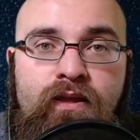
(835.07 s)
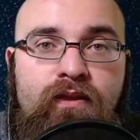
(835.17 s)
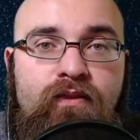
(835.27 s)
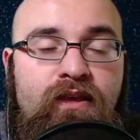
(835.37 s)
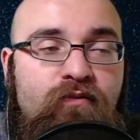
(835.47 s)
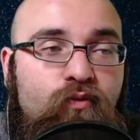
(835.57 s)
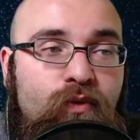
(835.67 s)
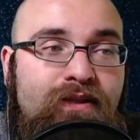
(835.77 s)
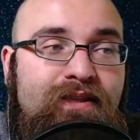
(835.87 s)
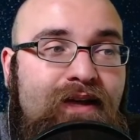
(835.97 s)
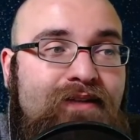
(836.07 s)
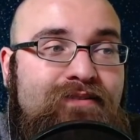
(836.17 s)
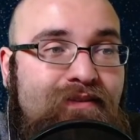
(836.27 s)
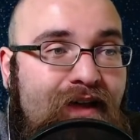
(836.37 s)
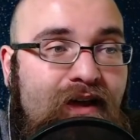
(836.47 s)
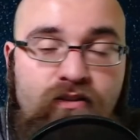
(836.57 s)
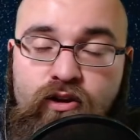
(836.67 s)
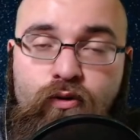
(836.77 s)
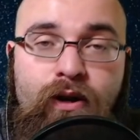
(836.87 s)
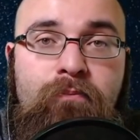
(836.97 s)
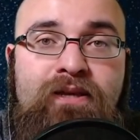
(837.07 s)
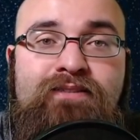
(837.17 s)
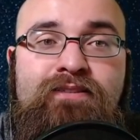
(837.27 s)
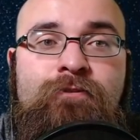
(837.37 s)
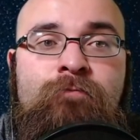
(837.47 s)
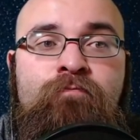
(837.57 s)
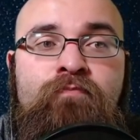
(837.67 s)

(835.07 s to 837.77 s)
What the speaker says: They have really lost a lot of their great pieces,